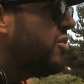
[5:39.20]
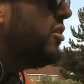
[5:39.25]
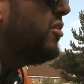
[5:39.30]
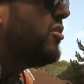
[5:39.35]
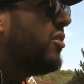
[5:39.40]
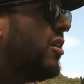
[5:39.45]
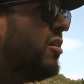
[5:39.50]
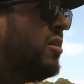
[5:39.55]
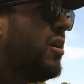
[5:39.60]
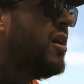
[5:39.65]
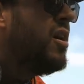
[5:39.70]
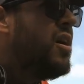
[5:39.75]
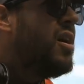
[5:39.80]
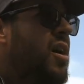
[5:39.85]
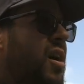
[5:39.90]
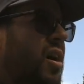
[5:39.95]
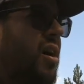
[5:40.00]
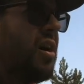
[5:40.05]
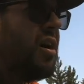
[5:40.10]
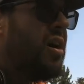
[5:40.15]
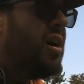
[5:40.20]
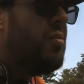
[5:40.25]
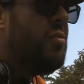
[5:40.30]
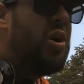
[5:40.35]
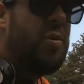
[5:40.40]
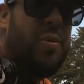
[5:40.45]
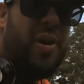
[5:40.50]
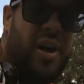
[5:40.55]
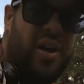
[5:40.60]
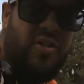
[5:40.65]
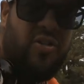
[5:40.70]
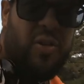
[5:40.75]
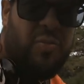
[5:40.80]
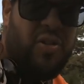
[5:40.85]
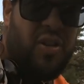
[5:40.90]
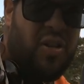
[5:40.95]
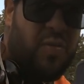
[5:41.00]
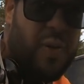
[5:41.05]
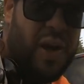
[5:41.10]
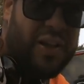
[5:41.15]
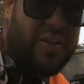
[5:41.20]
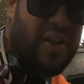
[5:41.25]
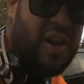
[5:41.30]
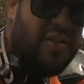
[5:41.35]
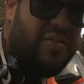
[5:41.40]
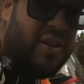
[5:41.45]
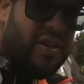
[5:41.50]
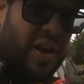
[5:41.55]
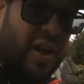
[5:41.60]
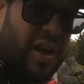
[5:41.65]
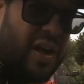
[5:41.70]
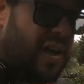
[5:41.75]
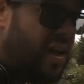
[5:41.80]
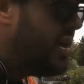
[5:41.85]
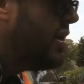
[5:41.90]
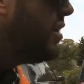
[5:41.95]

glasses, so I might pay a trip to Specsavers.